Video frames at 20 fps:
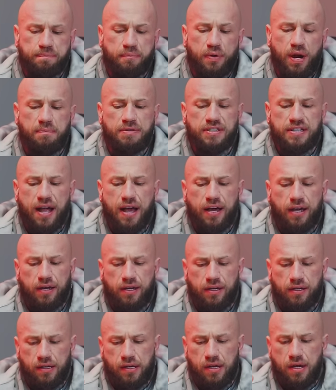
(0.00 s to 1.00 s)
pin
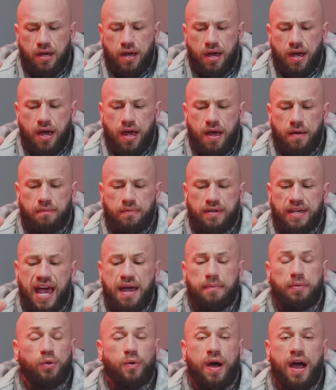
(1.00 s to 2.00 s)
stack, um,
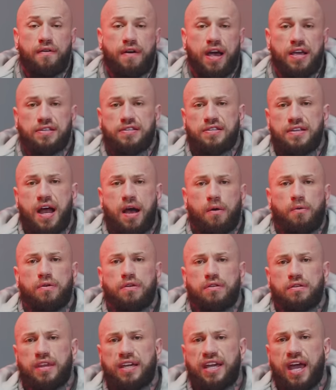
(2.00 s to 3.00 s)
cable Y raise. Now,
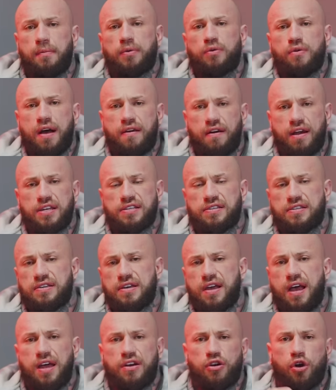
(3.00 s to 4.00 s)
the cable Y raise
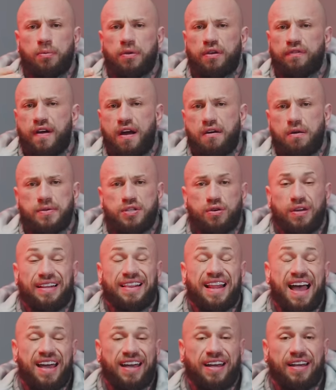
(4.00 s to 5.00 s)
are normally vary between
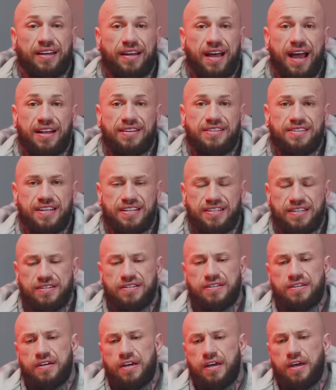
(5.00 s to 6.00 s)
lying and
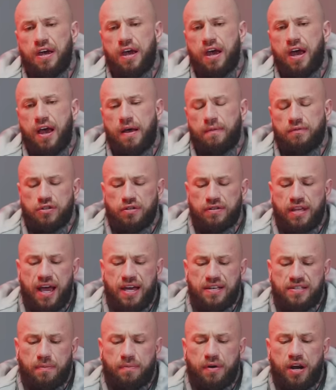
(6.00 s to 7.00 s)
seated. Um, so that
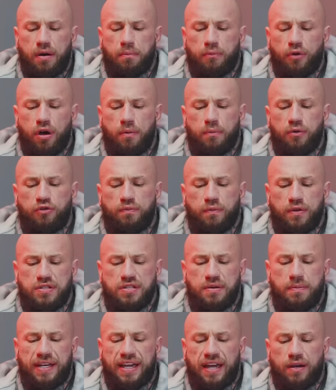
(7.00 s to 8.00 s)
is the bread and butter movement
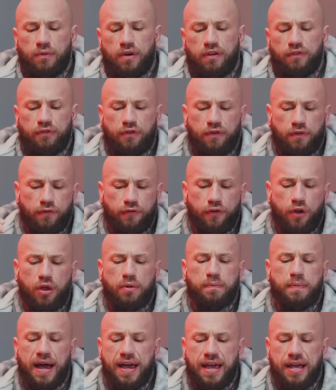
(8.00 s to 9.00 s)
to begin with,
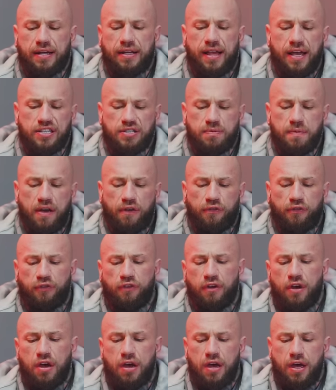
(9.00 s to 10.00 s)
followed by incline smith,
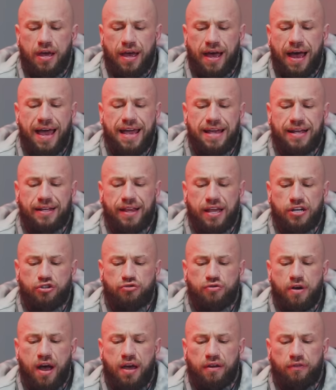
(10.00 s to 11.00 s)
high incline
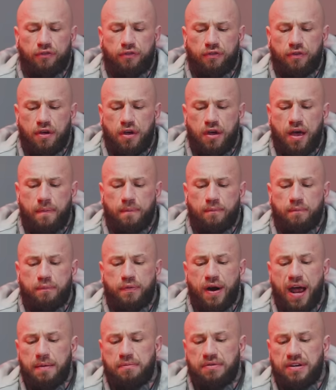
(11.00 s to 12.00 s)
strive, um,
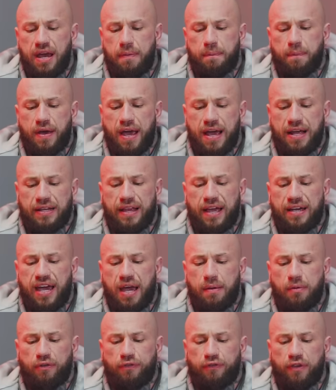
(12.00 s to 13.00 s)
prime dip, incline
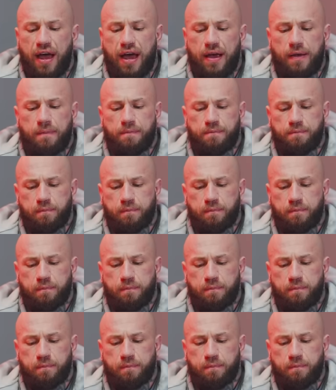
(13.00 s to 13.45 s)
cable fly,